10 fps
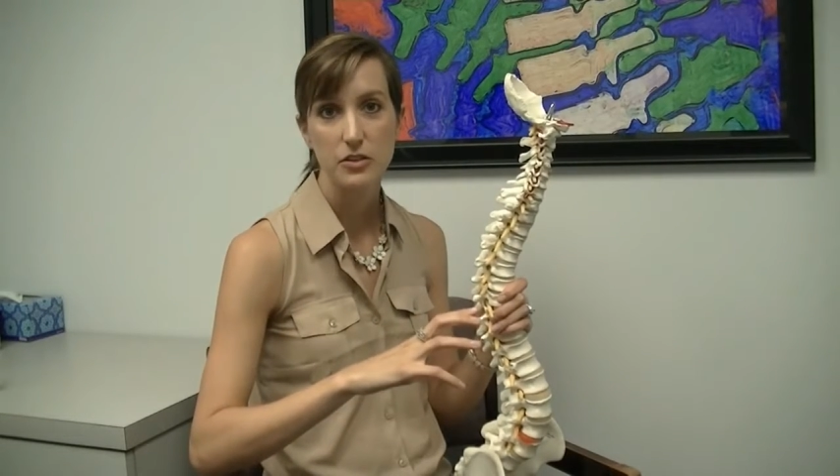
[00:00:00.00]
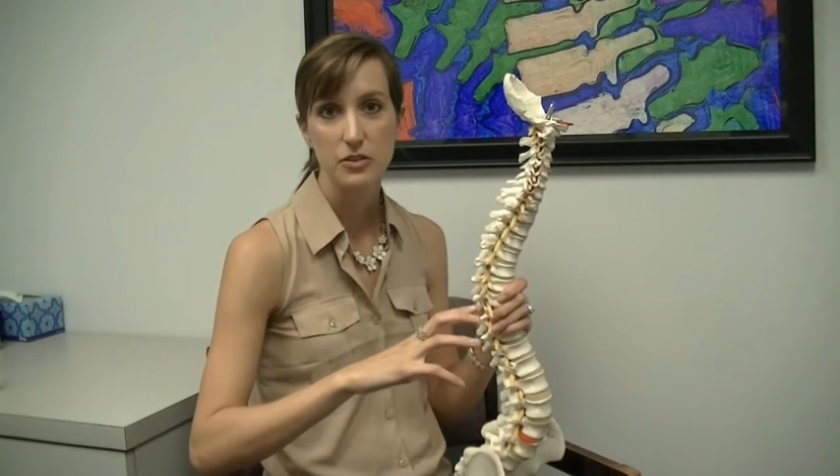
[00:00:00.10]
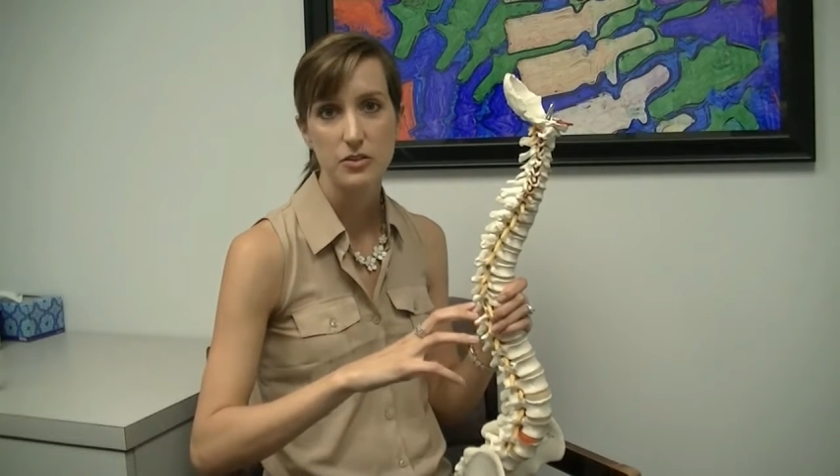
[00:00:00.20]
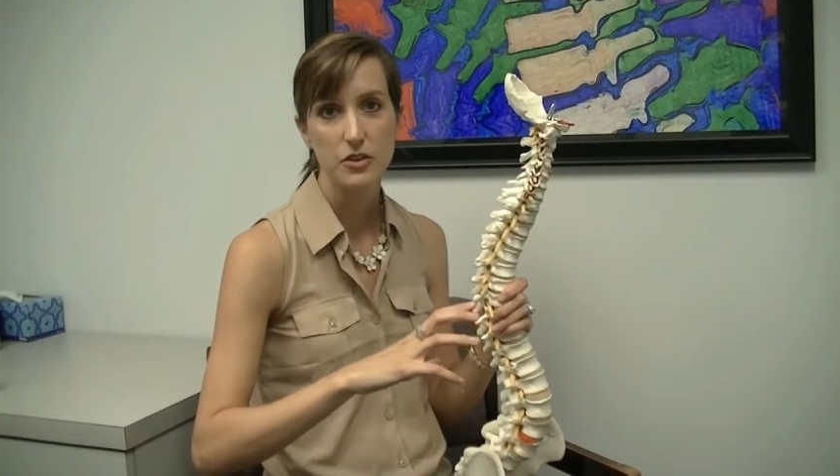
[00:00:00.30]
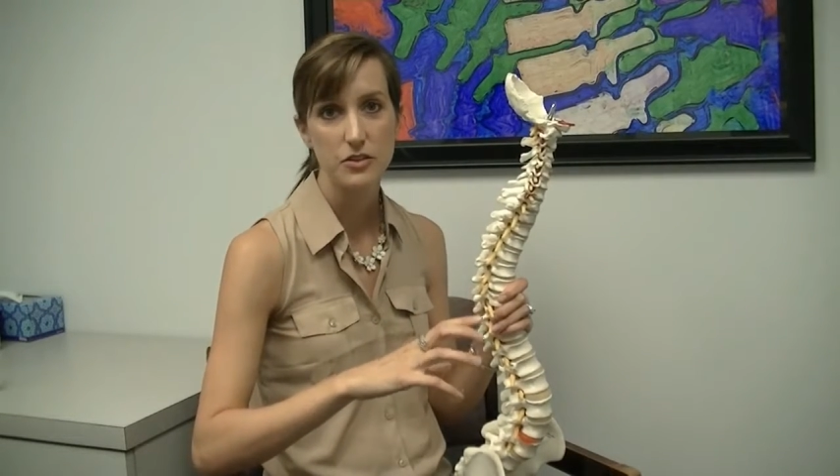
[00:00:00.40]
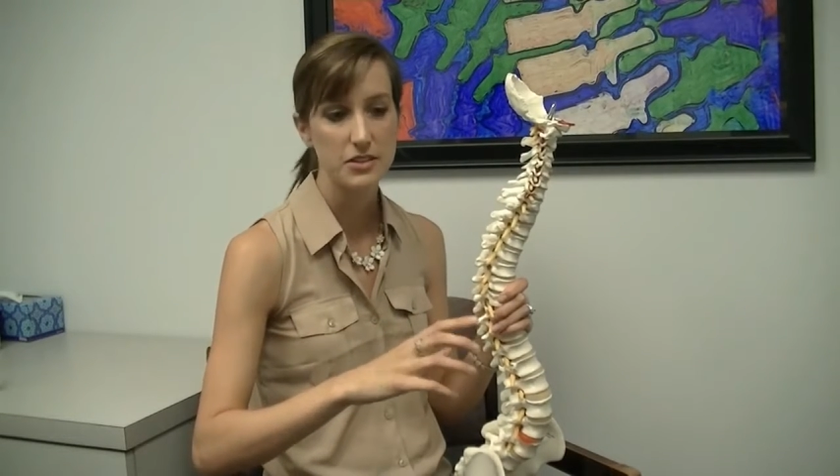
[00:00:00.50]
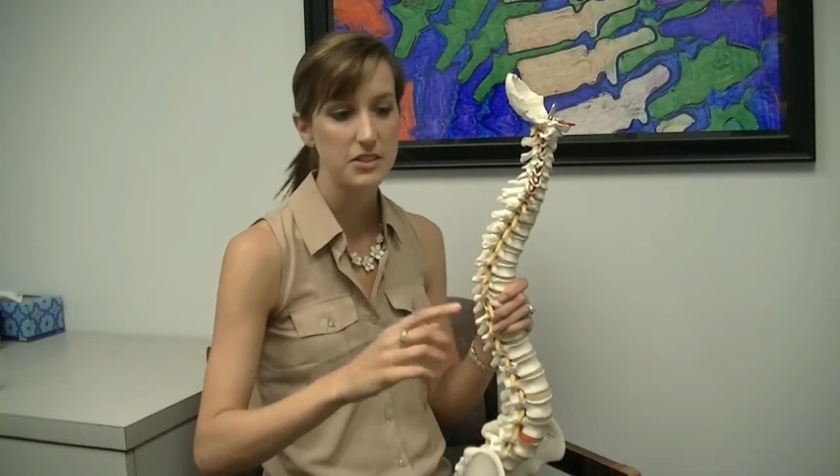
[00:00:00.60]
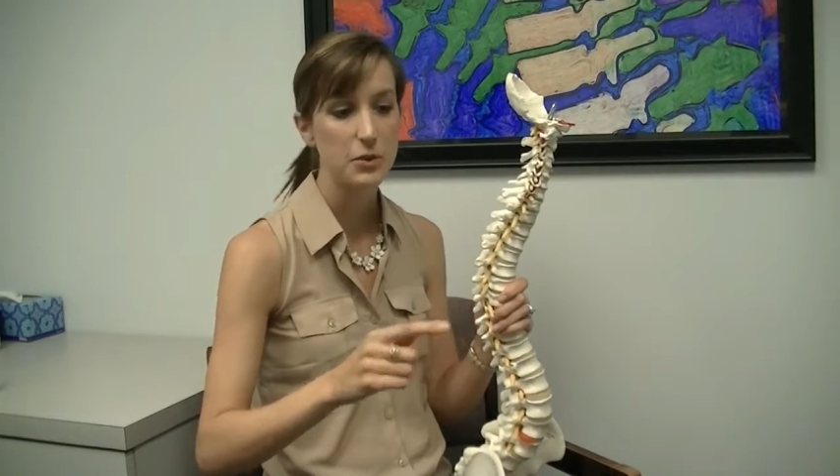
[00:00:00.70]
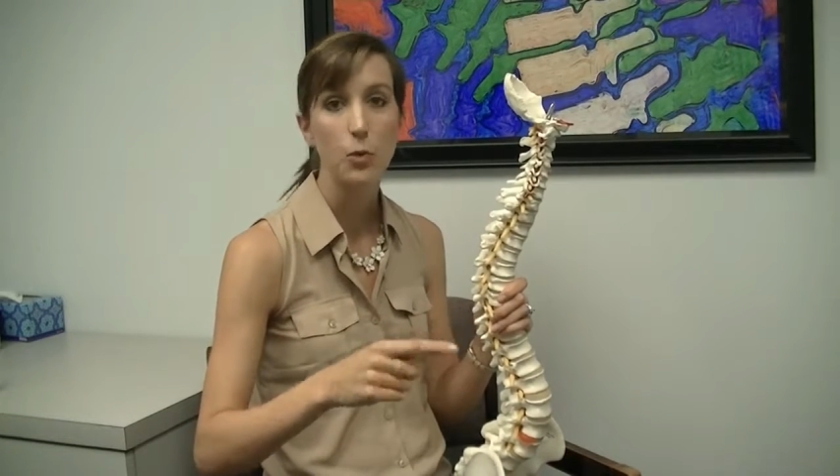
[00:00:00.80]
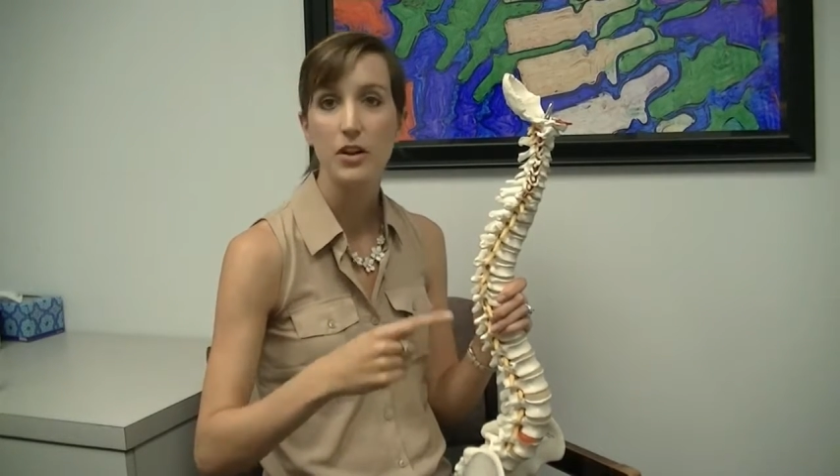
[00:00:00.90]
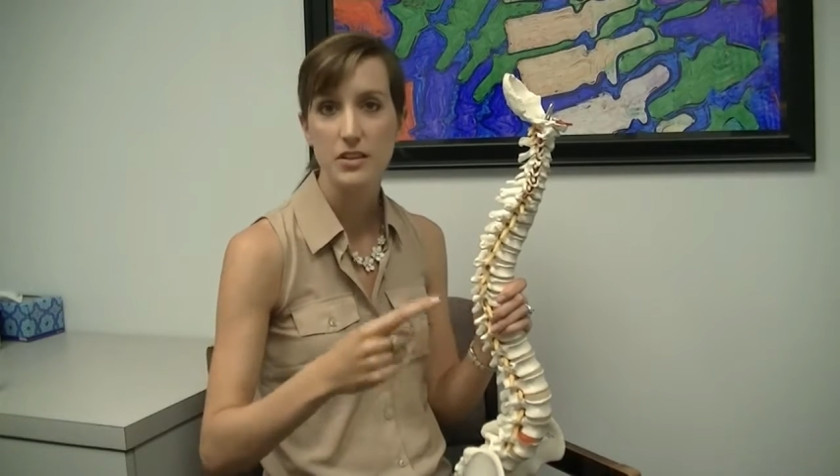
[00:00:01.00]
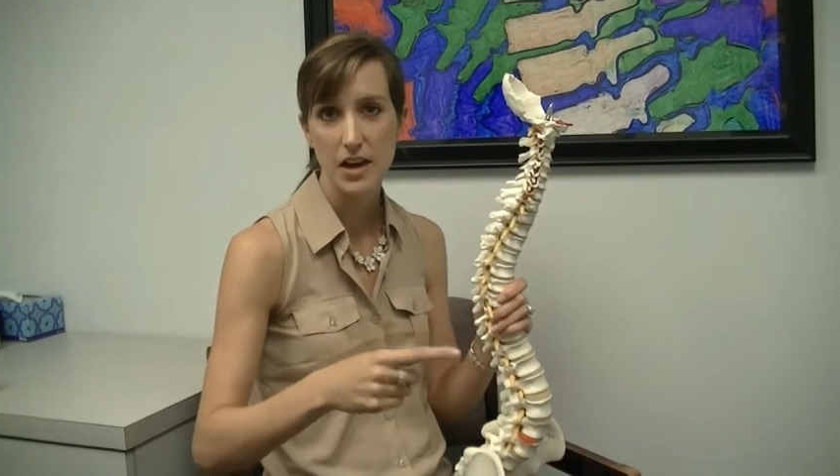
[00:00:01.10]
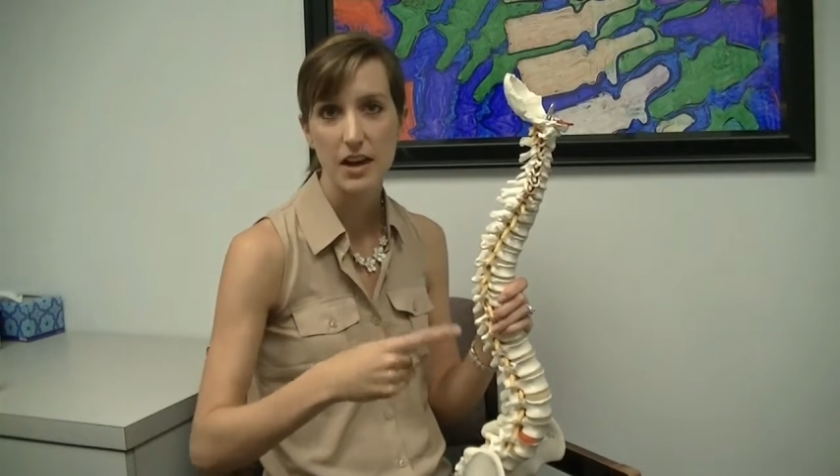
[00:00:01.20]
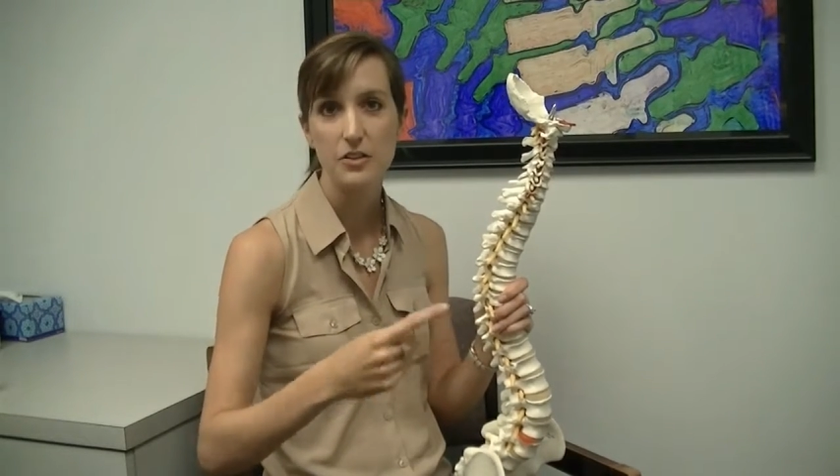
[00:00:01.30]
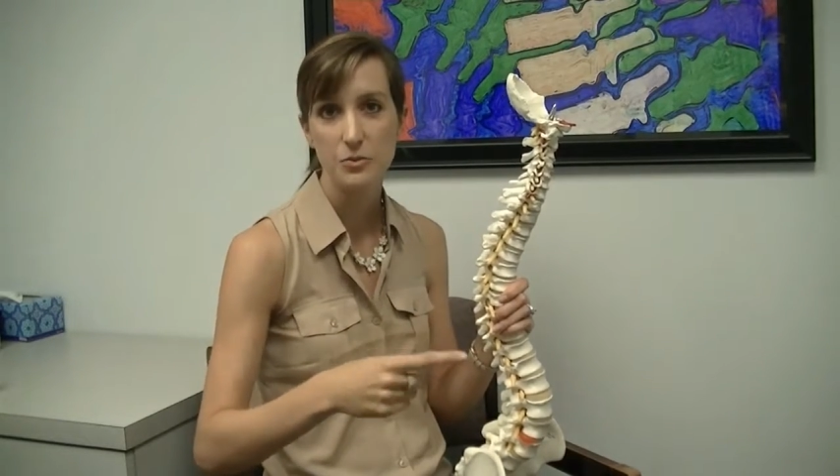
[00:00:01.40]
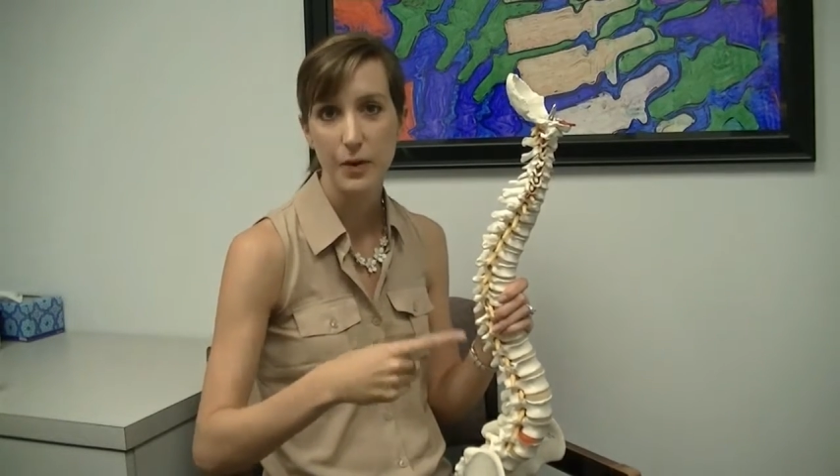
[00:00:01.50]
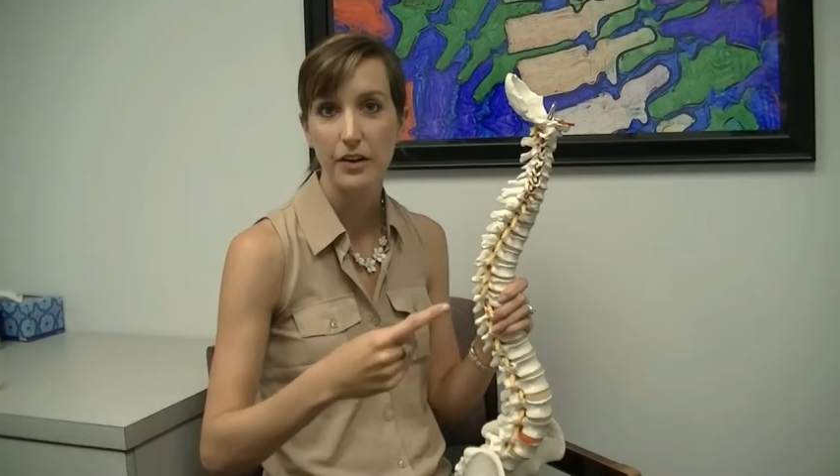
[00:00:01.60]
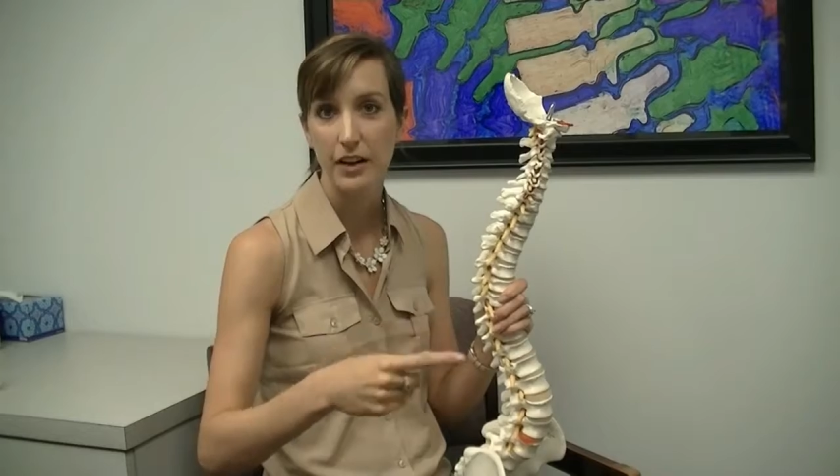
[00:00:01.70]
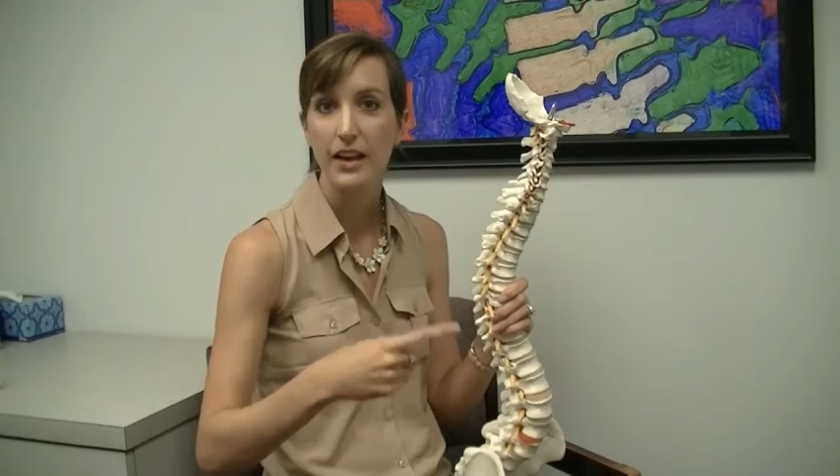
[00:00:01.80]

you'll start to see one tire's wearing